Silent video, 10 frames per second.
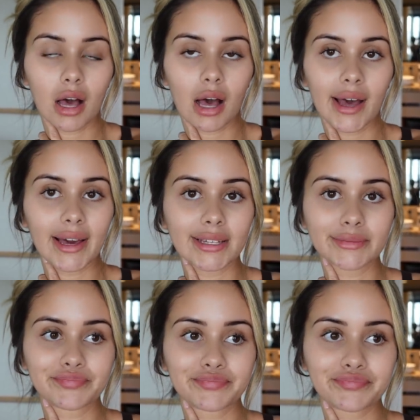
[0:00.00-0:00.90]
I
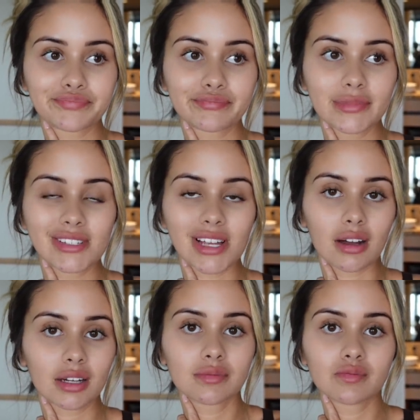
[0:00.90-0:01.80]

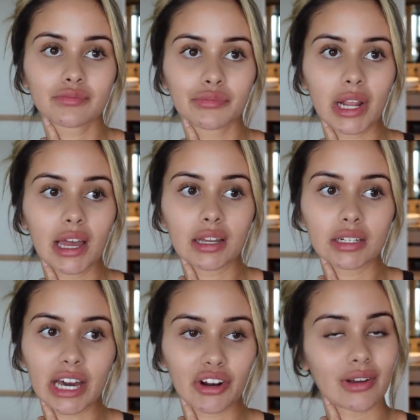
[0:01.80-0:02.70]
suck
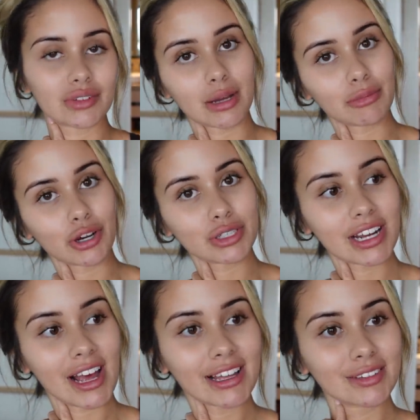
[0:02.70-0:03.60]
and I don't have time to go
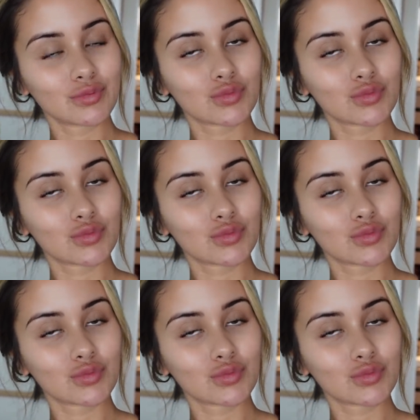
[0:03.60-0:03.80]
today.